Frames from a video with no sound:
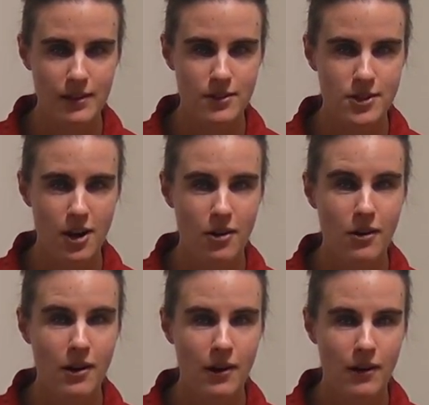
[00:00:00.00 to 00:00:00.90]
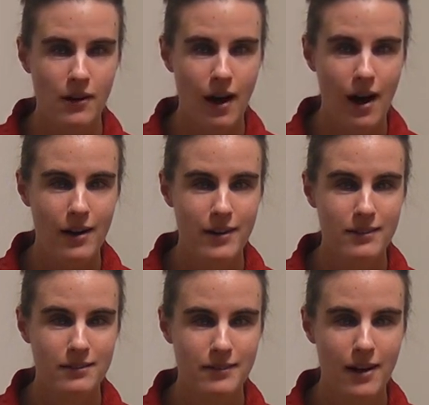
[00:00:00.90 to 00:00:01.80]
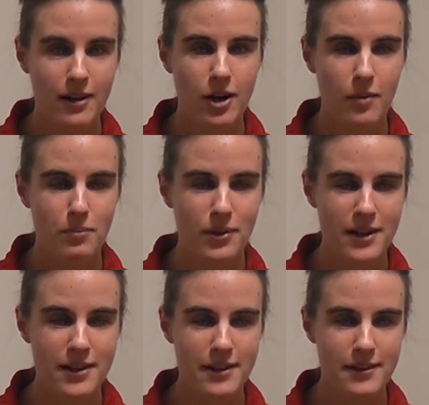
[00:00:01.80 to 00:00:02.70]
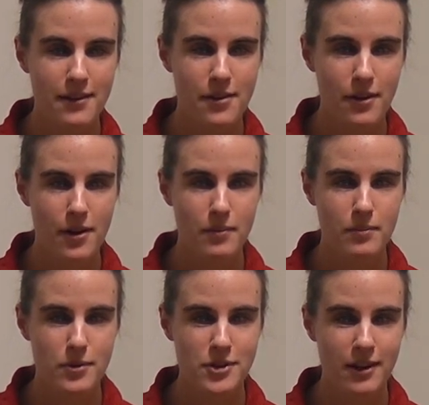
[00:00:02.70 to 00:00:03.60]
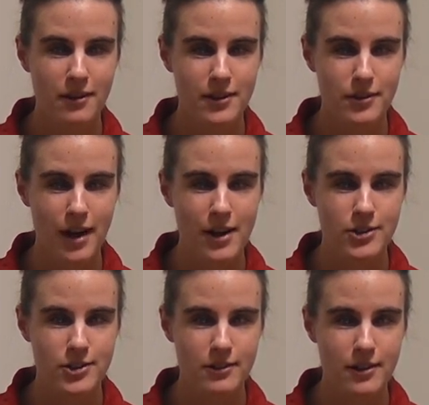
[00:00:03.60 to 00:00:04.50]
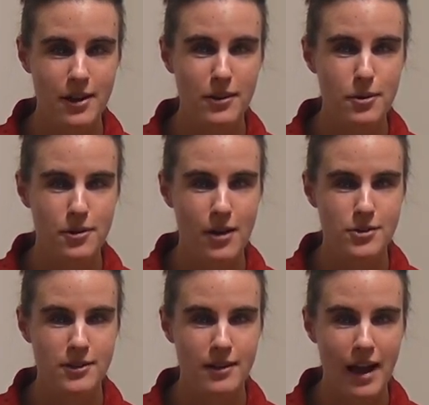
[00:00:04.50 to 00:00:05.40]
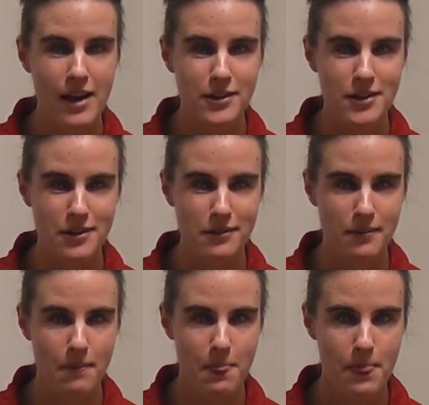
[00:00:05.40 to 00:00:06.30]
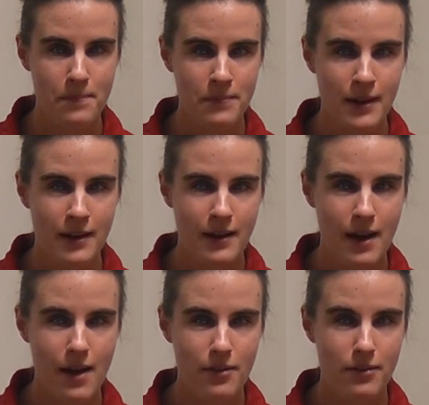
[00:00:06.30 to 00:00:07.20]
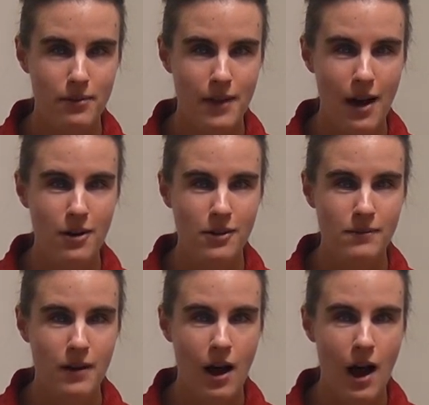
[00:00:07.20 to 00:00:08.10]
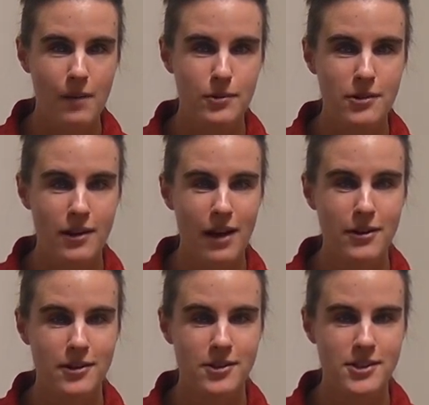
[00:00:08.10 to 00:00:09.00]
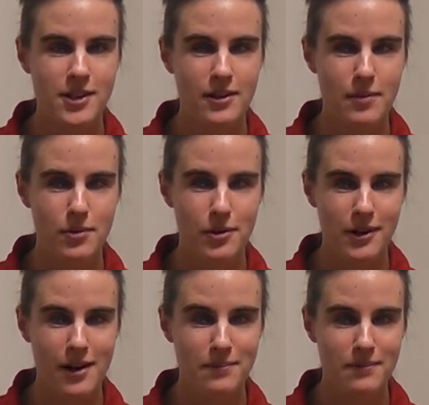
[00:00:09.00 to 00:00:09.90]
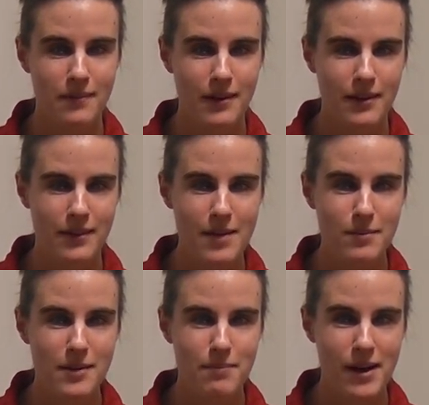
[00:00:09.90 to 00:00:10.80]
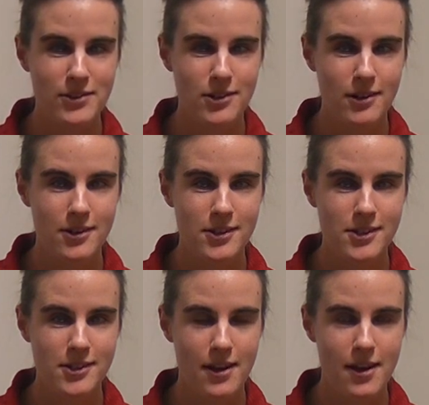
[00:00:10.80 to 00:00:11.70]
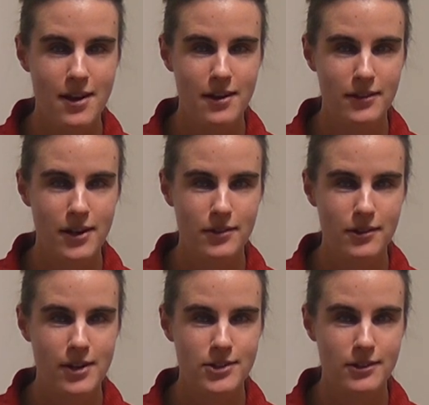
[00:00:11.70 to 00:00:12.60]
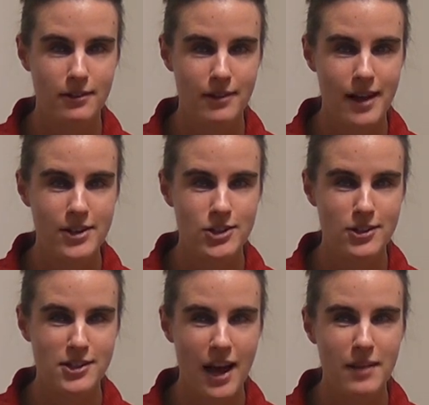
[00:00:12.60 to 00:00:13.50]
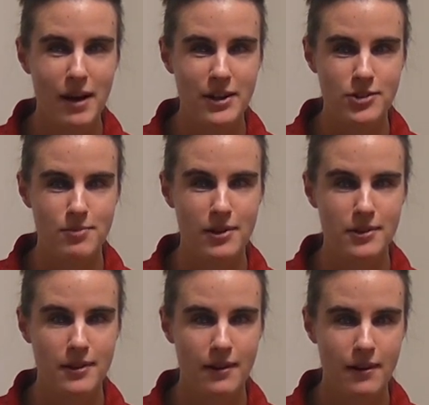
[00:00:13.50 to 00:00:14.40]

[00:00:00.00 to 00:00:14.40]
So I really completed the musical education in 2018. And now I'm doing another study program, namely bachelor's in international relations and management